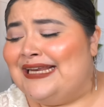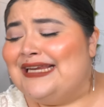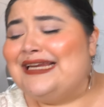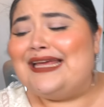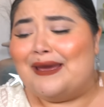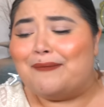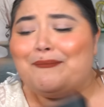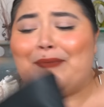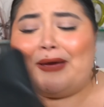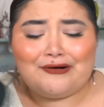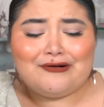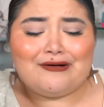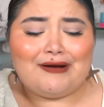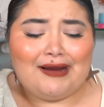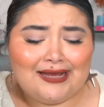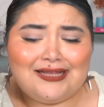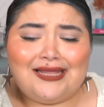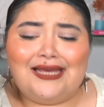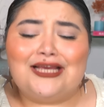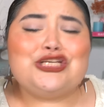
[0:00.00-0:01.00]
need to get better
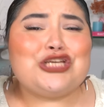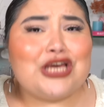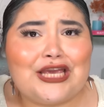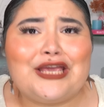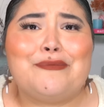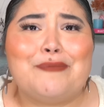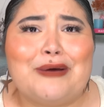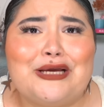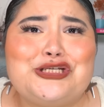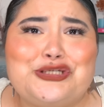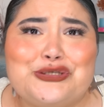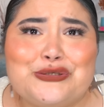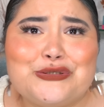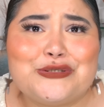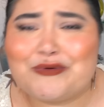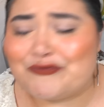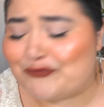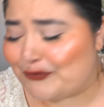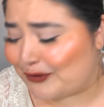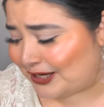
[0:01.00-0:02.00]
at like checking my shoes
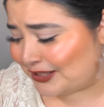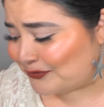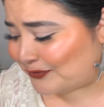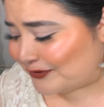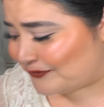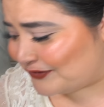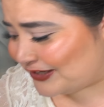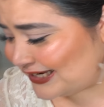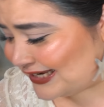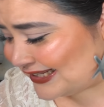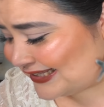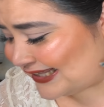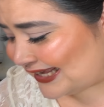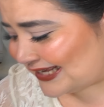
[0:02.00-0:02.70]
before I thrift it. And